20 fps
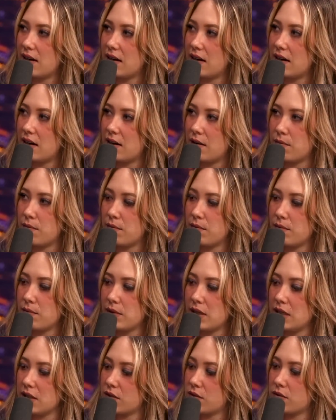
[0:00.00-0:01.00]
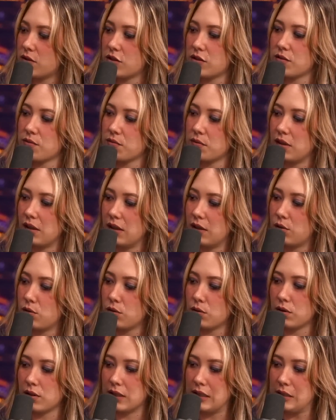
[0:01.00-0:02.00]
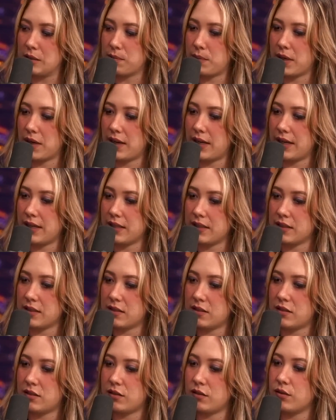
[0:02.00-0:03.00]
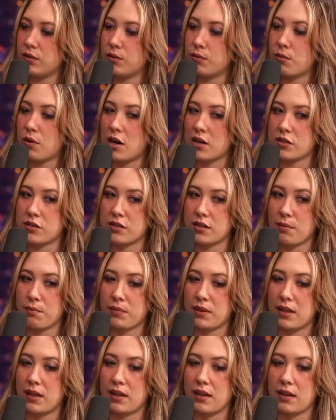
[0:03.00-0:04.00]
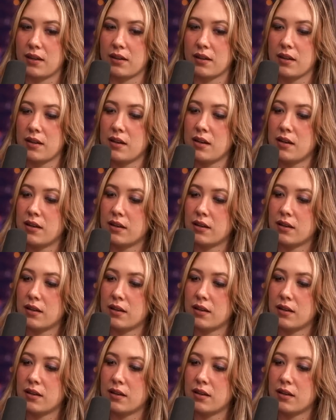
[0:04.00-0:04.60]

Um, it's just really cool experience to watch something